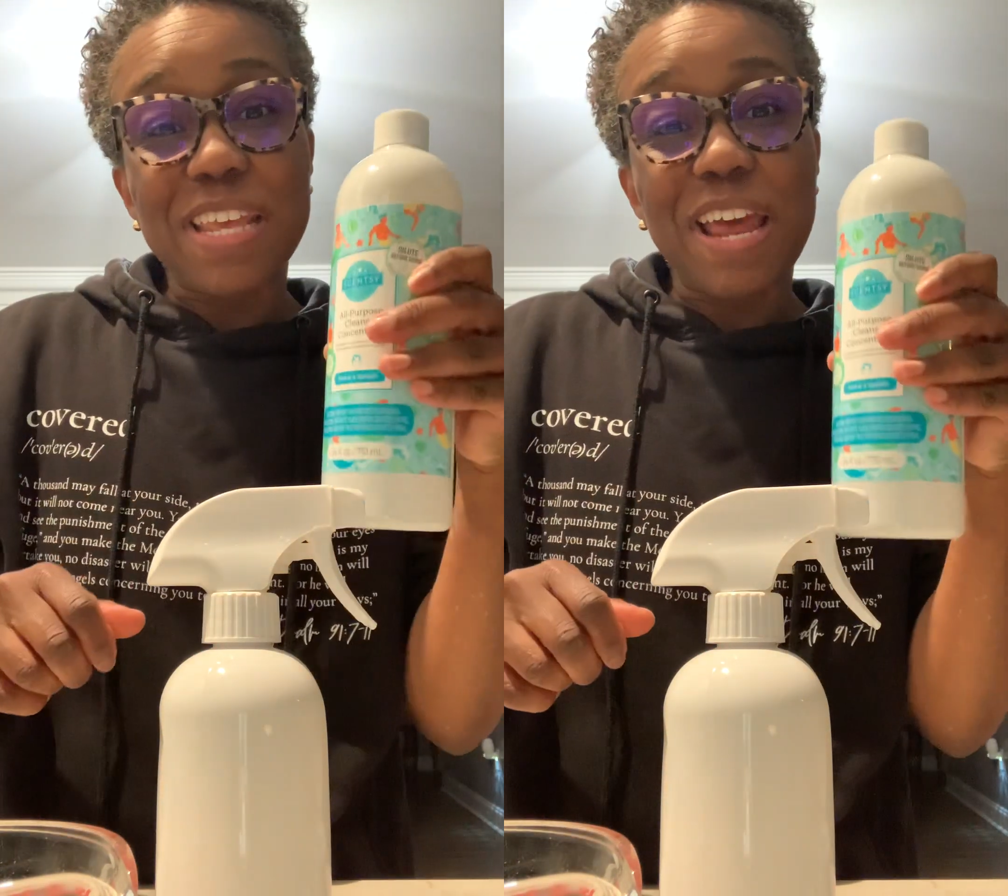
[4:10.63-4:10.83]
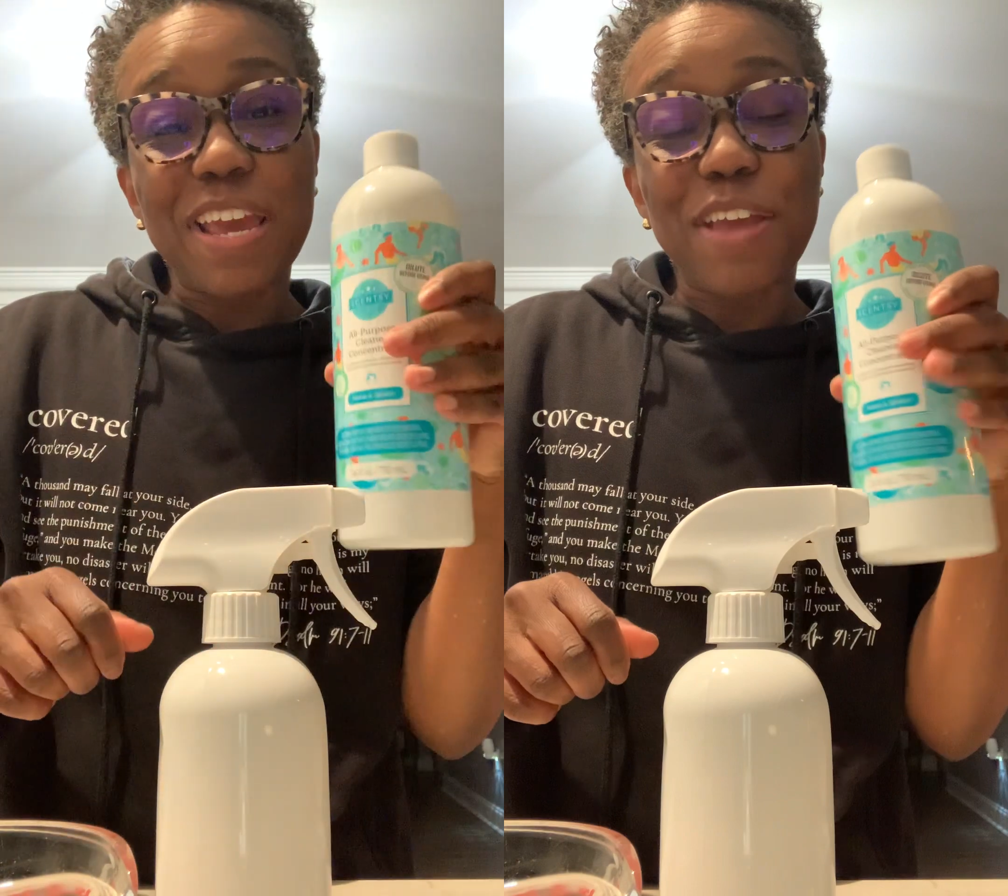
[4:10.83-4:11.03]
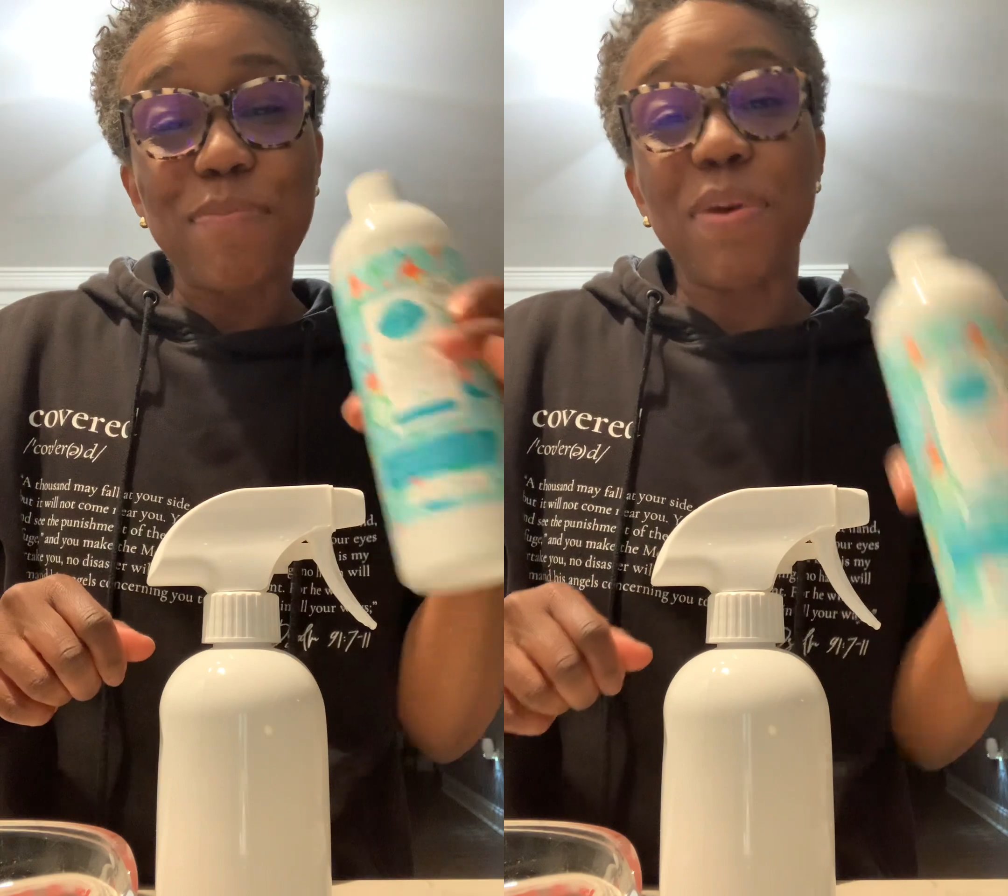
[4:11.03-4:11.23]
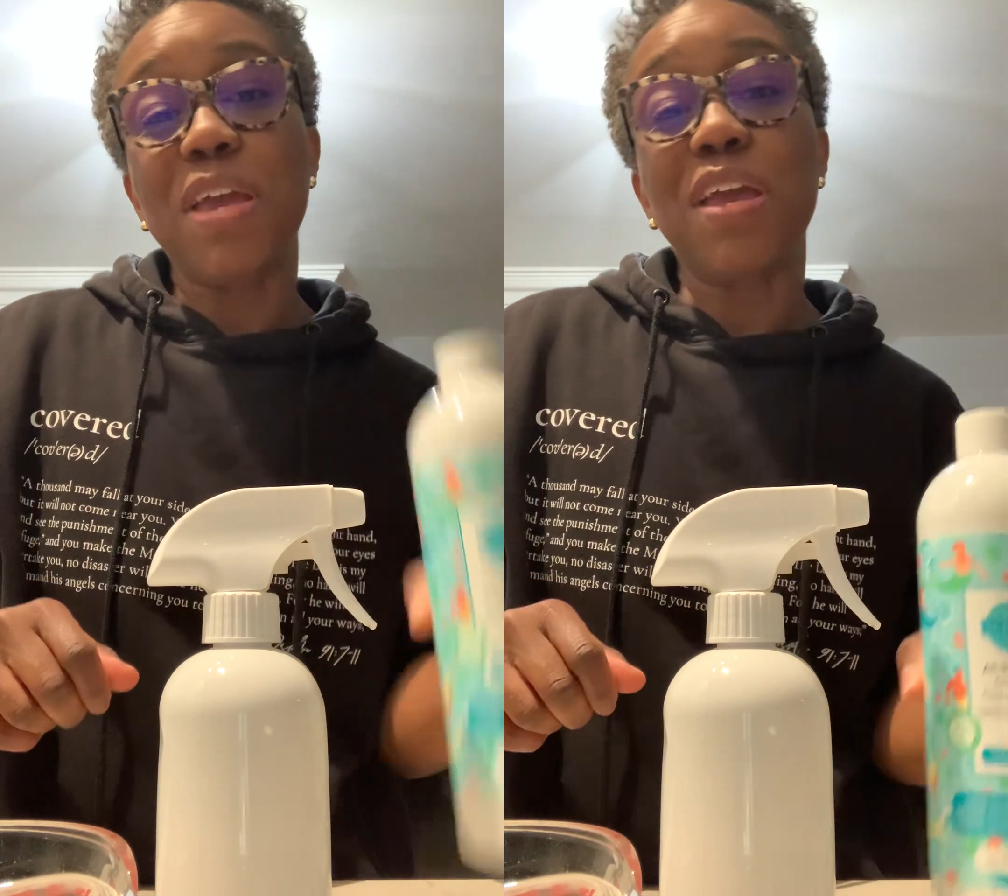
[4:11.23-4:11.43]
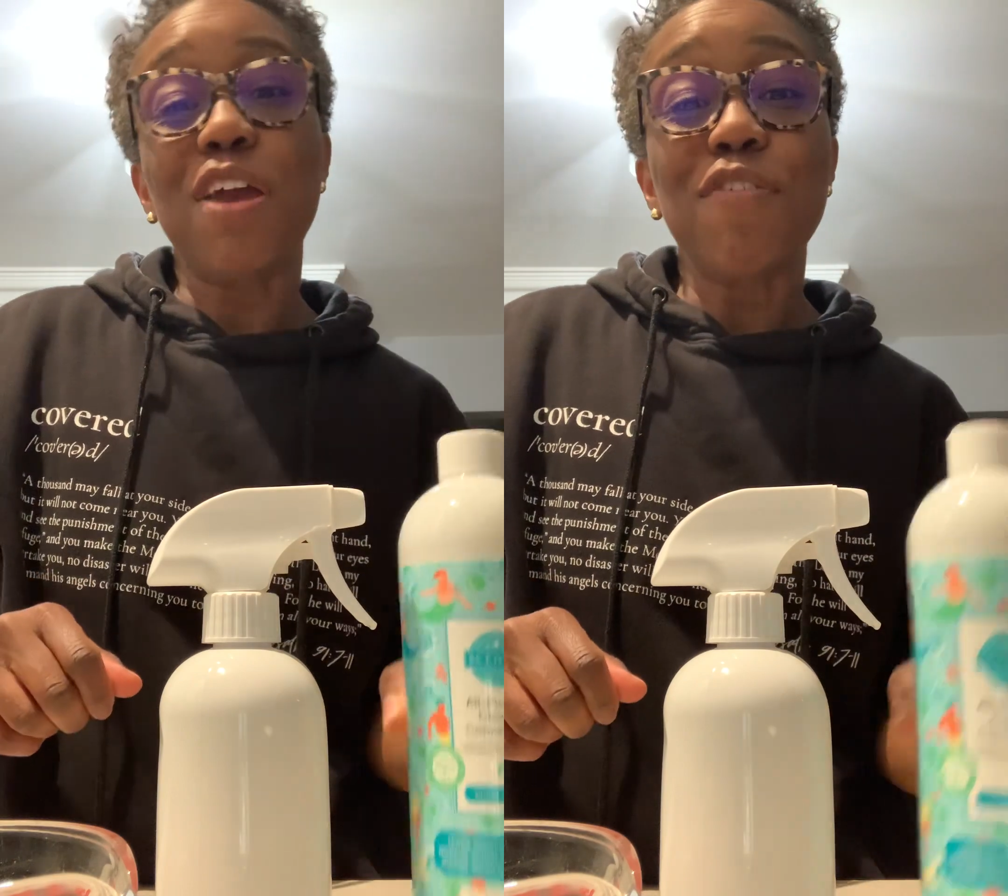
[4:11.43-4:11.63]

that I can make